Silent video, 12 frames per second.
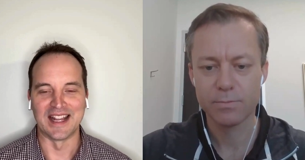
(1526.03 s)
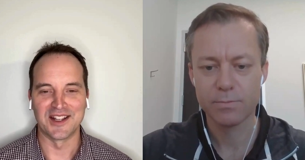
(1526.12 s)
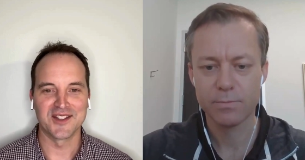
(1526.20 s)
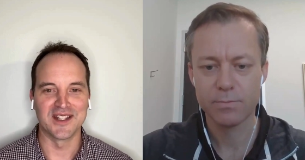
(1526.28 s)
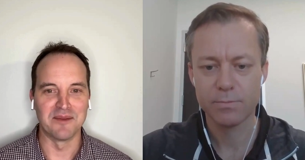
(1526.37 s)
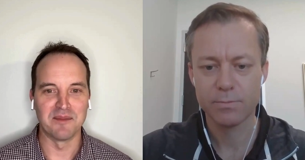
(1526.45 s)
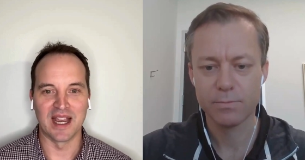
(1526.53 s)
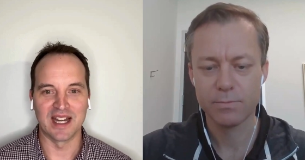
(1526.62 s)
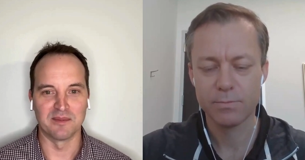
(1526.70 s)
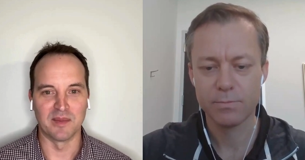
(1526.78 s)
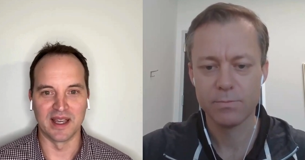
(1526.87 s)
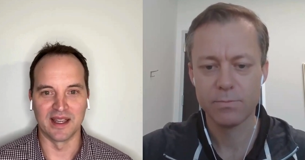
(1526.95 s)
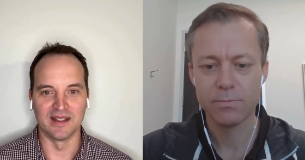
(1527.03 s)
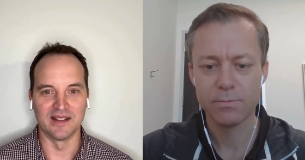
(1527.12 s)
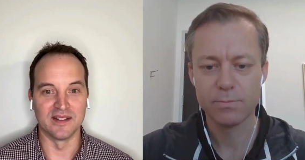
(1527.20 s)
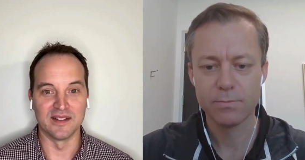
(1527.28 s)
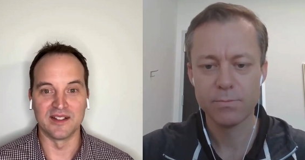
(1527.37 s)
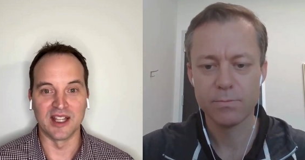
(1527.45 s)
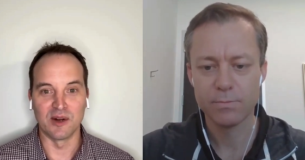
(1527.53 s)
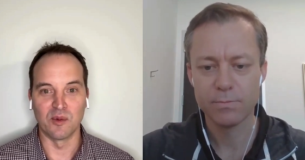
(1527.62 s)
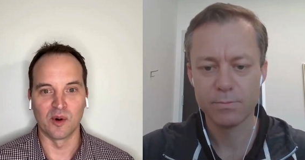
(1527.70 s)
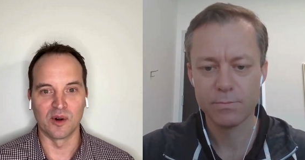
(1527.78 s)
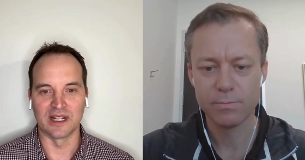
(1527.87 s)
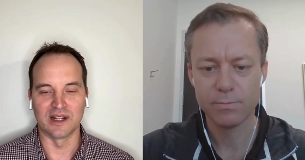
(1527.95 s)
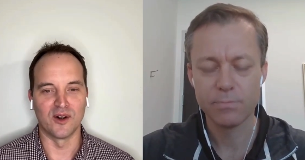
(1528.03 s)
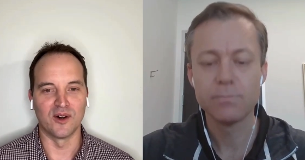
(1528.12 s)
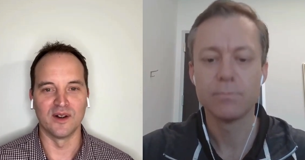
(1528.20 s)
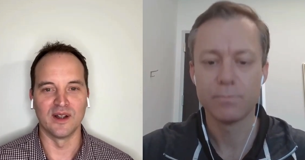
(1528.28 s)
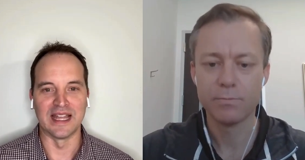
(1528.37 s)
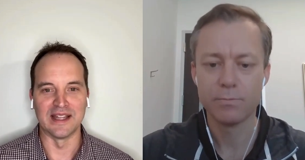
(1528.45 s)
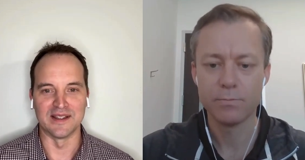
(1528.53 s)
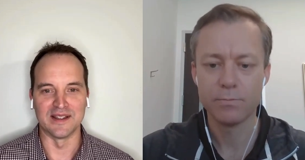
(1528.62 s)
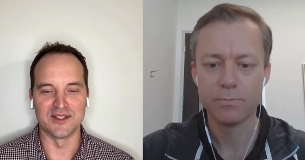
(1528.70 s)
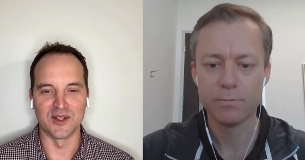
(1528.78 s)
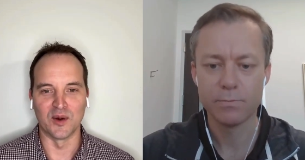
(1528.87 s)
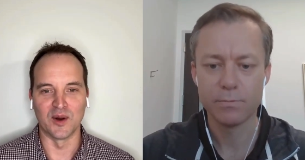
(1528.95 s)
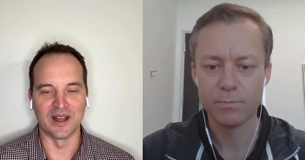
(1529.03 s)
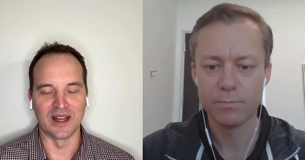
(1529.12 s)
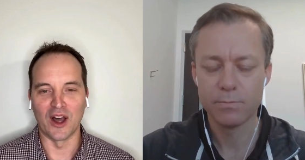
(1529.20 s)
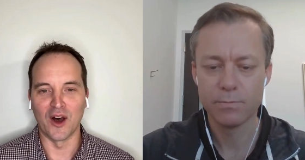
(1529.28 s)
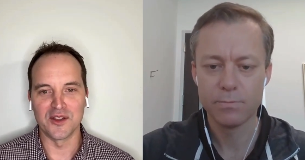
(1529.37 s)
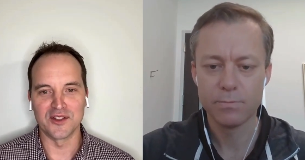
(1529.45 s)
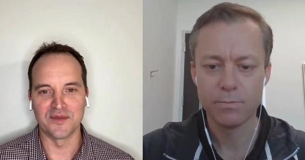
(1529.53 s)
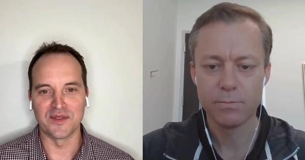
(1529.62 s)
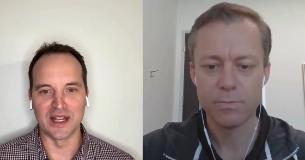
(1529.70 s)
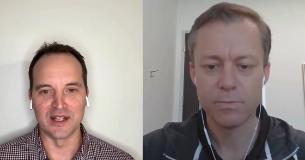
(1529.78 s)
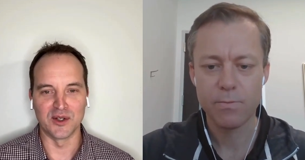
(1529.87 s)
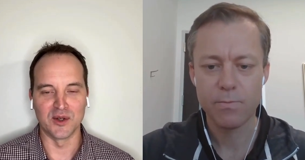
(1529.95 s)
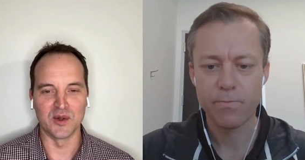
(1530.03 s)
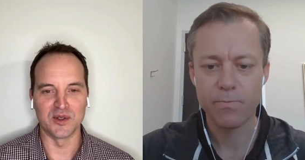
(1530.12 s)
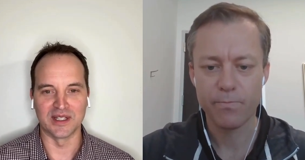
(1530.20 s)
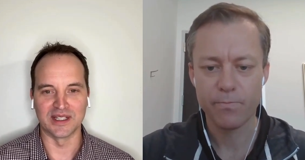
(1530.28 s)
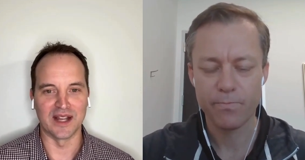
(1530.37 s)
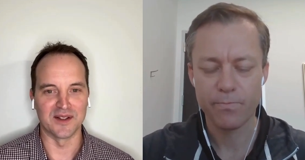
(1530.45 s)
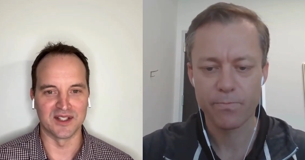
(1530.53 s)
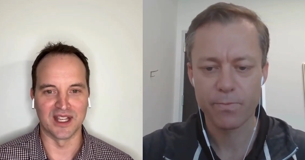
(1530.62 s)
Speaker 1: it doesn't impact my day work at all. And so all the stuff that I do is like